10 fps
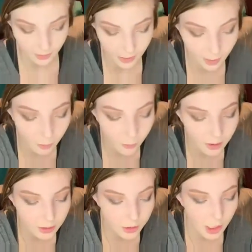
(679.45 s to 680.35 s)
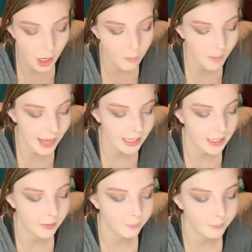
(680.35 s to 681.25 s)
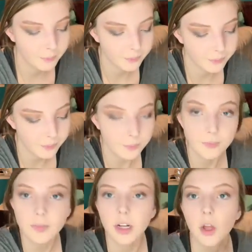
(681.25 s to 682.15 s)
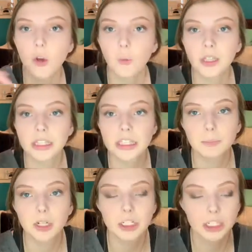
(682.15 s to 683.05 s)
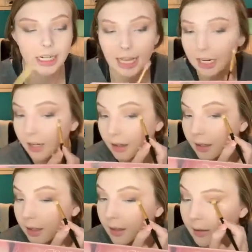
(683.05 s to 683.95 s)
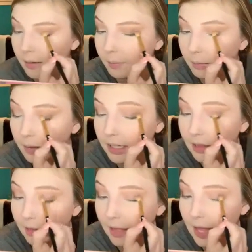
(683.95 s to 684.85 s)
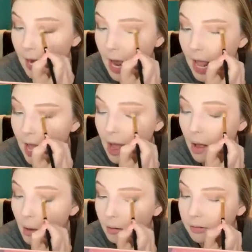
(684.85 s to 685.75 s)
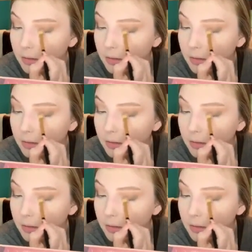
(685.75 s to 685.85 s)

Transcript: And I'm going to go back in with this brush and kind of blend that out